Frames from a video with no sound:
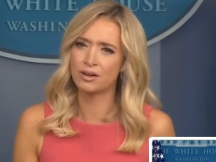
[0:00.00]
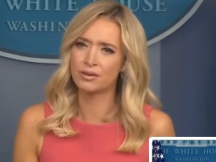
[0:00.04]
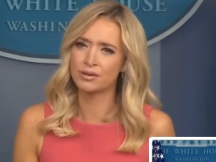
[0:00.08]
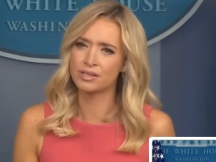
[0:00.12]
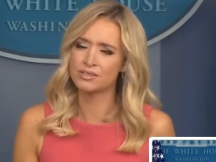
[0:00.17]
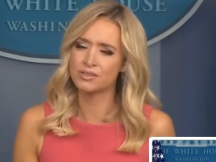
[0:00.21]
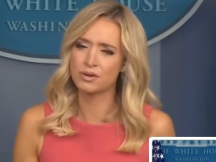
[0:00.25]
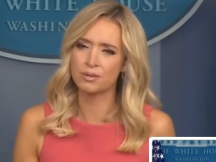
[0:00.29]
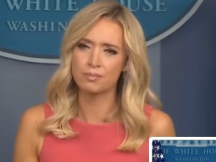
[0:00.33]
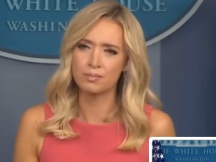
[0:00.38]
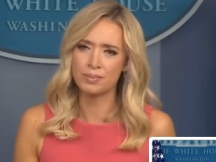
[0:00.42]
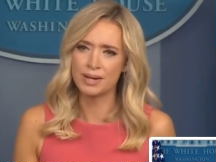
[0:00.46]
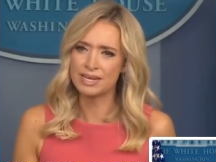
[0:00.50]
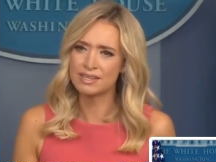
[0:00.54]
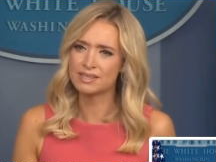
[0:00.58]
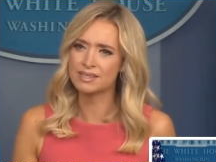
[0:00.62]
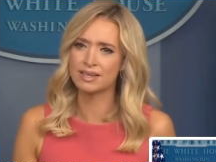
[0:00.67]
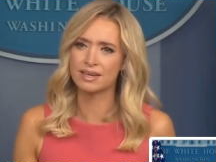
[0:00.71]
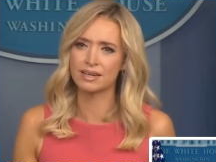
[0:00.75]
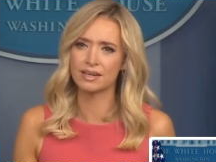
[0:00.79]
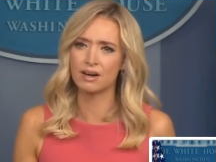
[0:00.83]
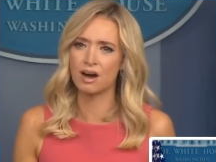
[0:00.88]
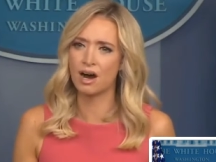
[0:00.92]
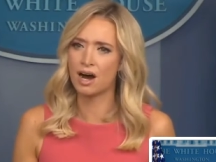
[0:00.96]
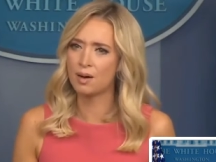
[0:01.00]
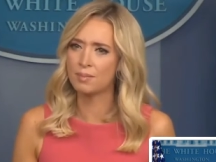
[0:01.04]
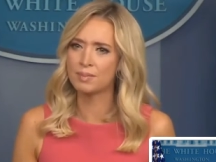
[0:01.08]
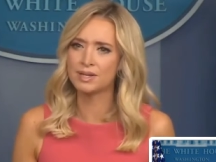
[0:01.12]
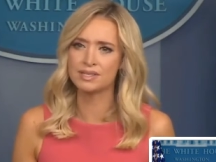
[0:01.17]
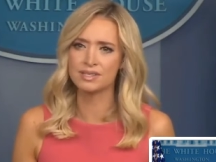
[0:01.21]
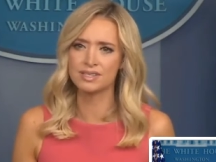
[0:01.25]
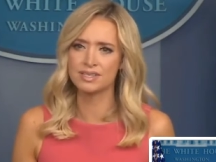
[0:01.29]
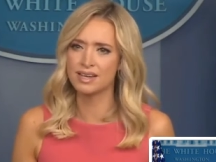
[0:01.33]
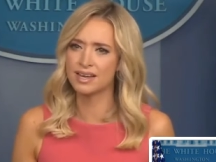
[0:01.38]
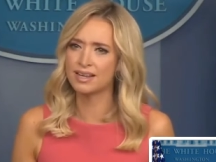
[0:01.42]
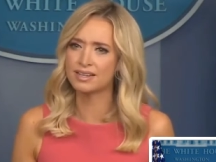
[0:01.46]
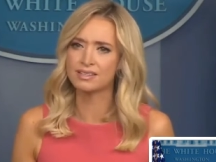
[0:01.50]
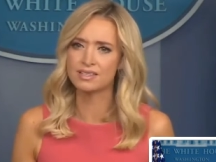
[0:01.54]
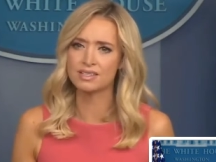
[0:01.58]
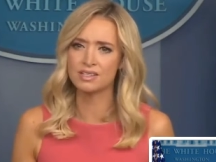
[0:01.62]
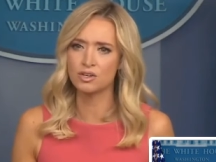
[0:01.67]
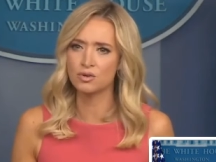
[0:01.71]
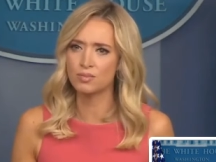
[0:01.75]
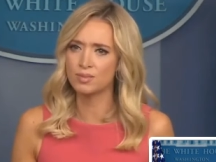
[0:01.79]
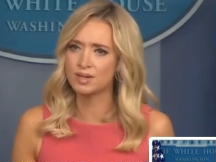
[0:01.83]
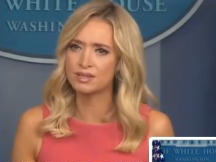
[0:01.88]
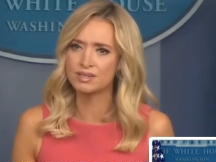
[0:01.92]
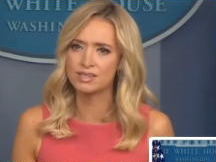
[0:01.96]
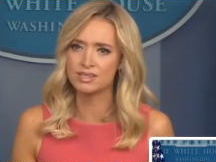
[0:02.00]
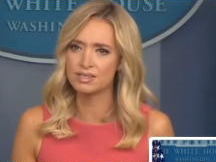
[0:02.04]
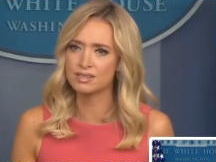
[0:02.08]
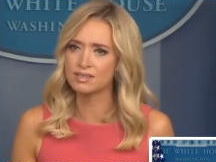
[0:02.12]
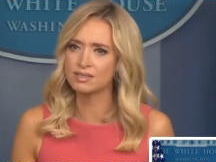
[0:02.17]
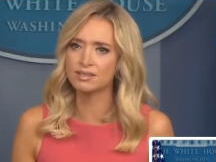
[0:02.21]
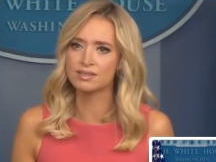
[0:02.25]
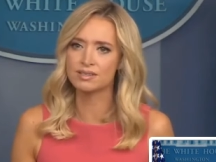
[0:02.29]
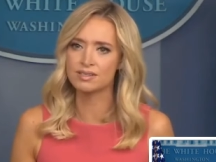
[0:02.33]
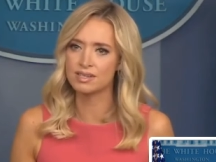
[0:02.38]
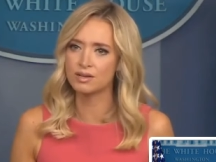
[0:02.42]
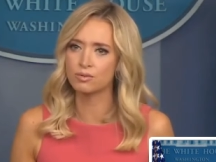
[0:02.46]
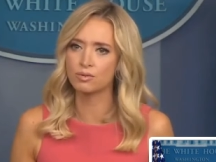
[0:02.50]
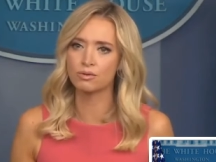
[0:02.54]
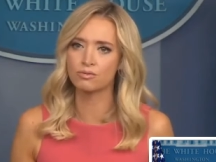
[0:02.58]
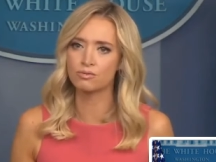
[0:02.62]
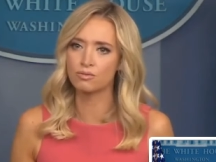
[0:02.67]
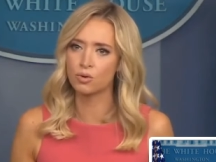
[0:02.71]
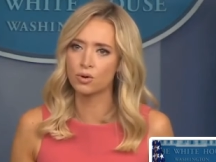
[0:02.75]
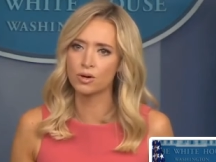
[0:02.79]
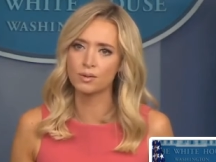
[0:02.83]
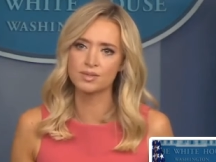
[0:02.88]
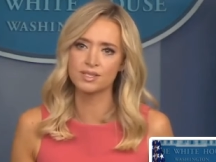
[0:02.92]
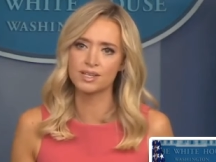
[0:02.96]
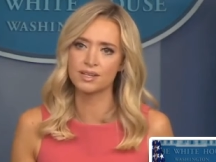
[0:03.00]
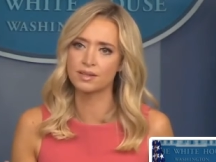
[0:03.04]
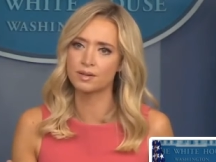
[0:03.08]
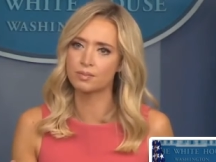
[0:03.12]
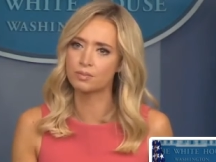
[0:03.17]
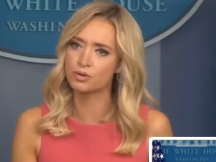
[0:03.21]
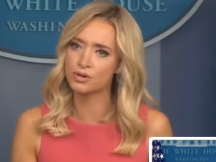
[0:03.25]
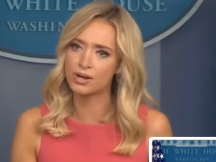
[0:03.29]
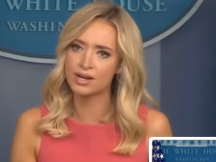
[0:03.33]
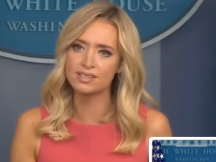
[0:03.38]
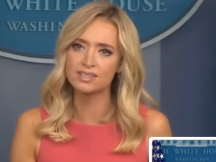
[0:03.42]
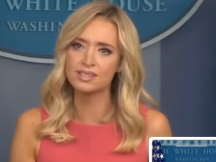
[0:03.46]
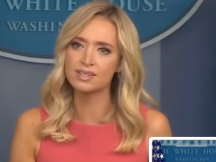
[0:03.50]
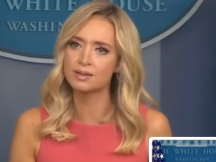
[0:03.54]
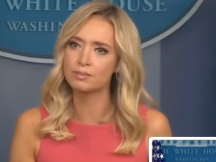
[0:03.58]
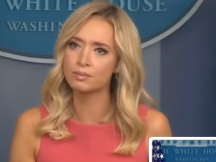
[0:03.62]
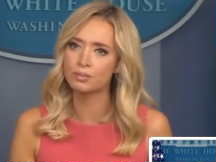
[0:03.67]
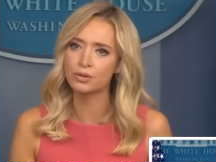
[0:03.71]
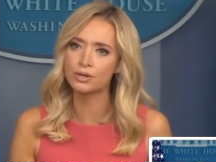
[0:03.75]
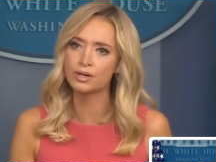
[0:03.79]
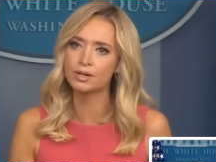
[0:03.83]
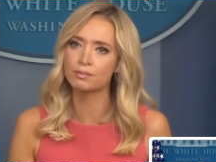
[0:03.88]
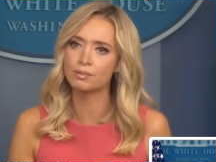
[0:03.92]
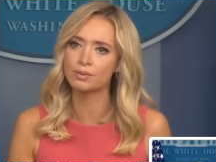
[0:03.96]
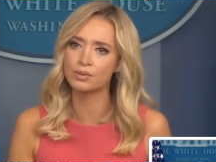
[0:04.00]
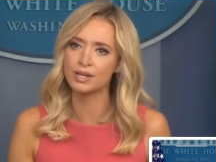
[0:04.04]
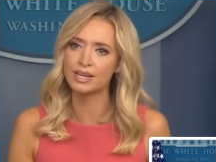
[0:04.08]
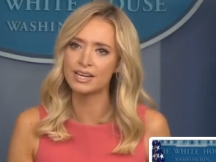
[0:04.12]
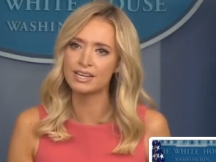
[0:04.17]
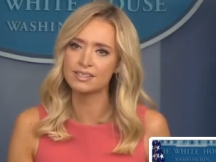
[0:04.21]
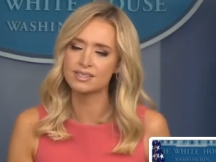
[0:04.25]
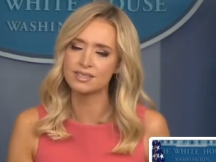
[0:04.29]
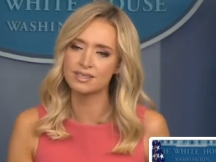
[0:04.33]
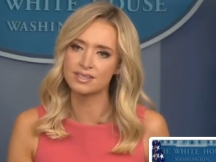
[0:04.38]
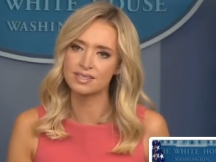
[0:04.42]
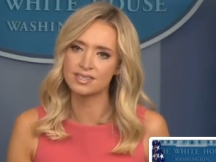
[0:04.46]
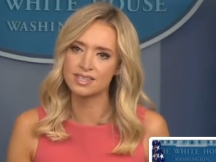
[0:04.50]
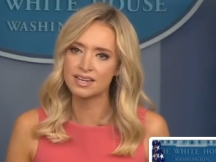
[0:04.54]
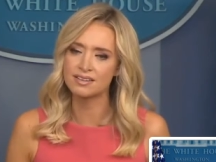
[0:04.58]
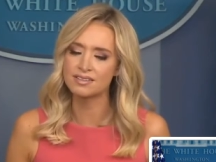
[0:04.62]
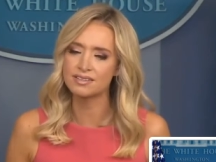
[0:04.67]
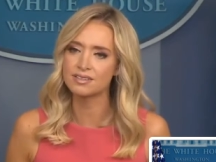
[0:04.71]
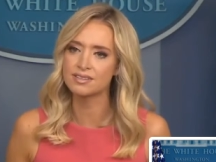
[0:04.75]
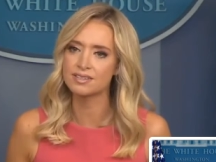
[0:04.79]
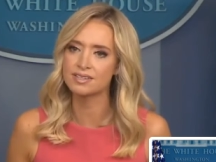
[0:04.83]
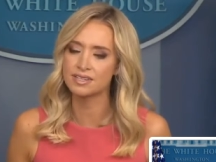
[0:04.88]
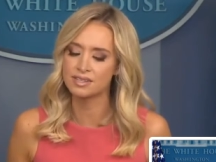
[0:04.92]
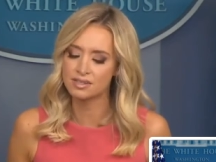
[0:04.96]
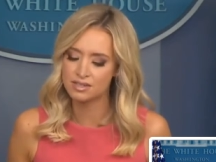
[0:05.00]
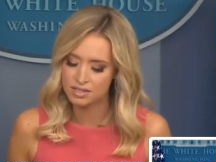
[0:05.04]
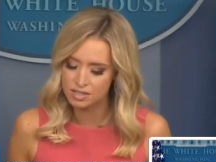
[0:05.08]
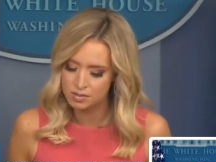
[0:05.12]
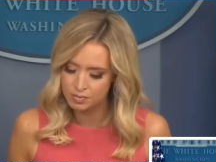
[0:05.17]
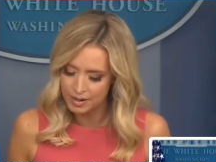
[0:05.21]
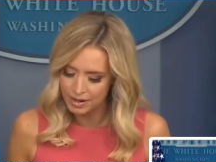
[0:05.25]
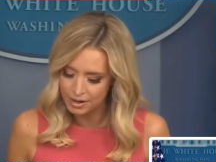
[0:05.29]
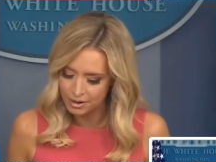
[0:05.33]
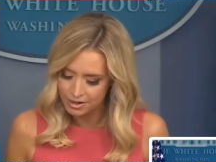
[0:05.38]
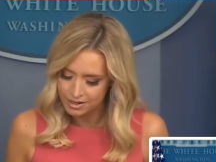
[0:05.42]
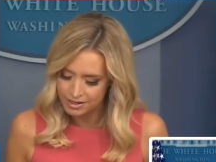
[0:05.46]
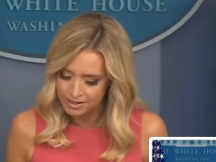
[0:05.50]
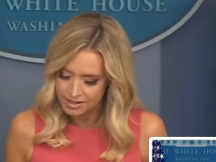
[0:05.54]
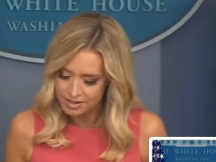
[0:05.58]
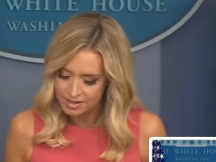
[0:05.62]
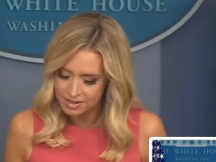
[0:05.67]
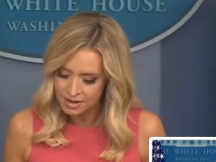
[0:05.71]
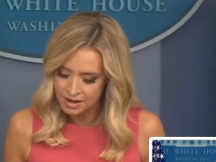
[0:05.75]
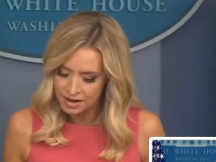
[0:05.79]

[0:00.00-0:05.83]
These are basic, common sense, human decency reforms that the president put in place. The sentencing disparities